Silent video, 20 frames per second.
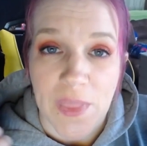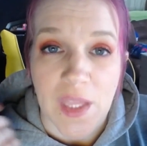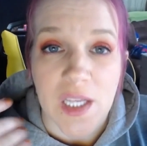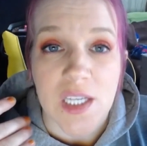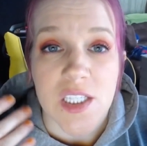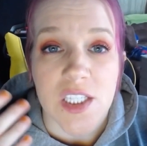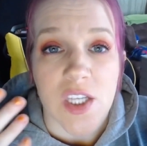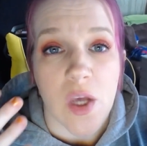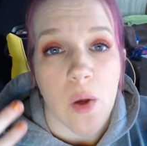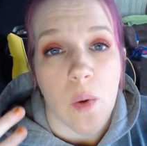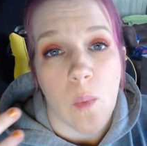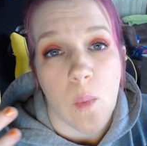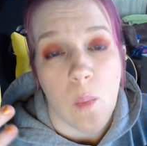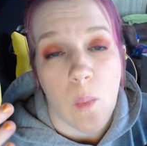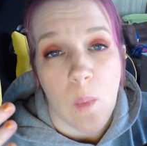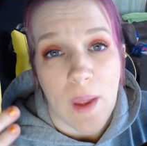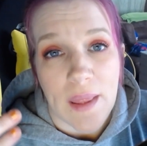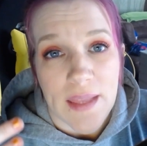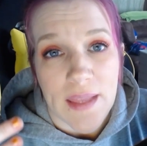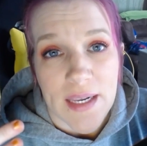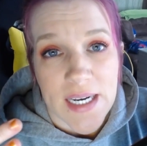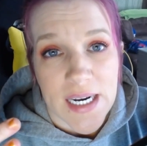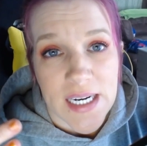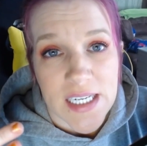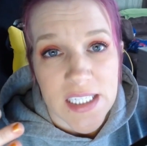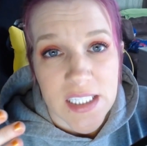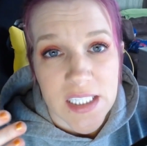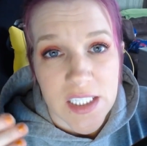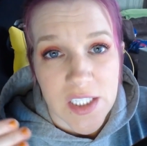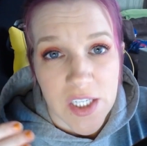So when the
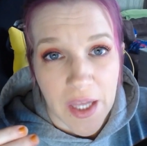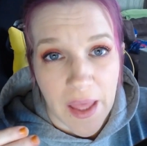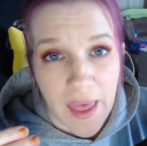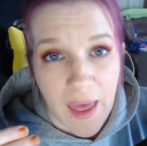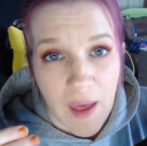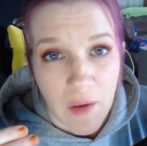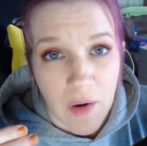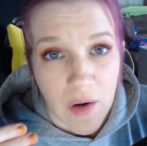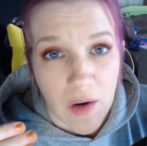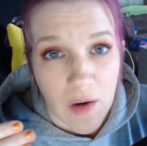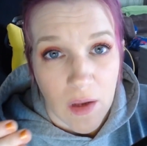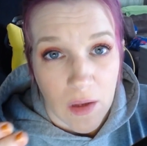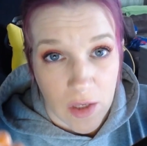dentist took out